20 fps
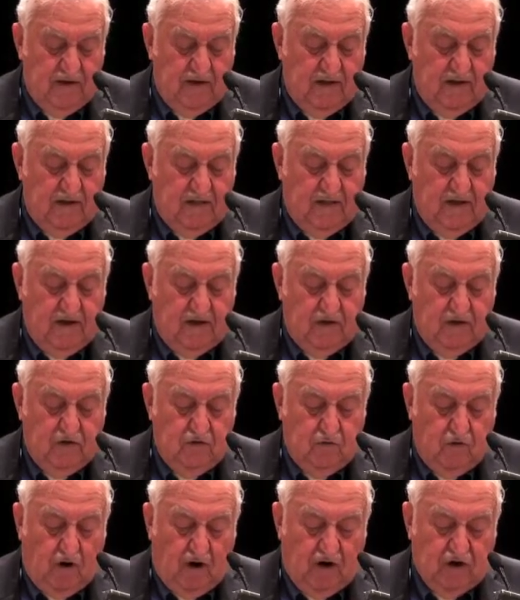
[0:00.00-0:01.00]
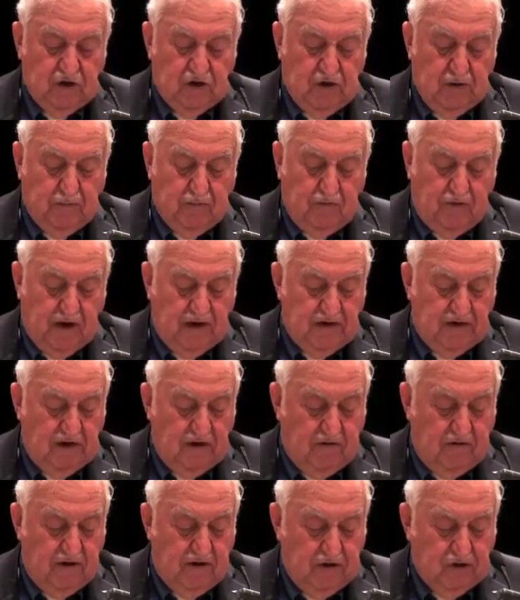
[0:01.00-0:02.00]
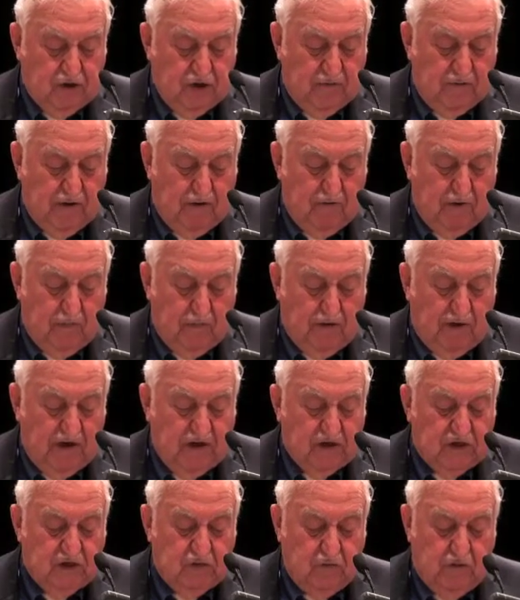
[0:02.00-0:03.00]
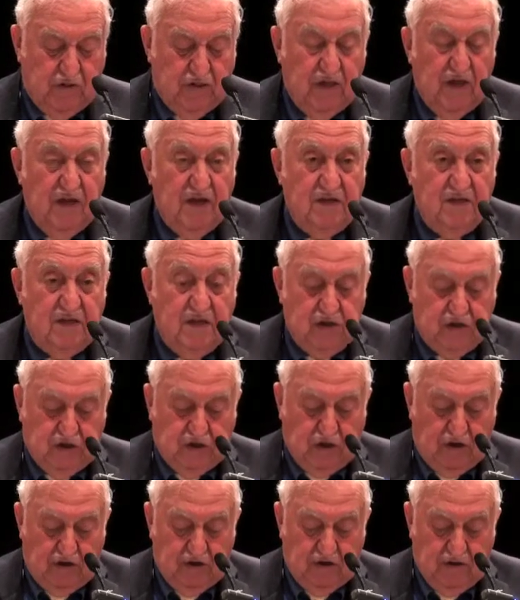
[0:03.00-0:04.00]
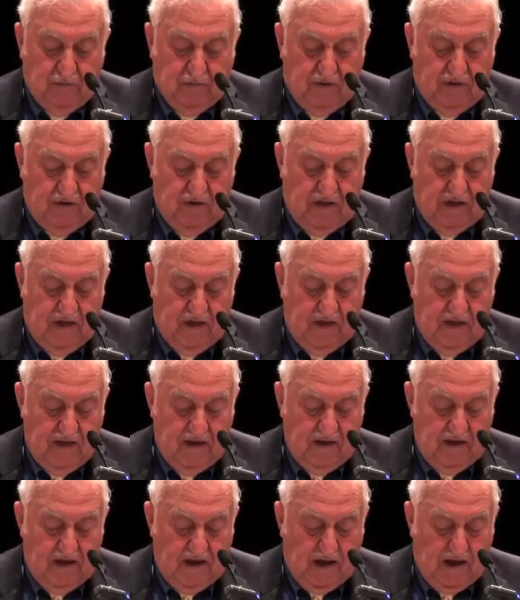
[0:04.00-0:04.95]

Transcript: The undue hardship criteria should be replaced with dischargeability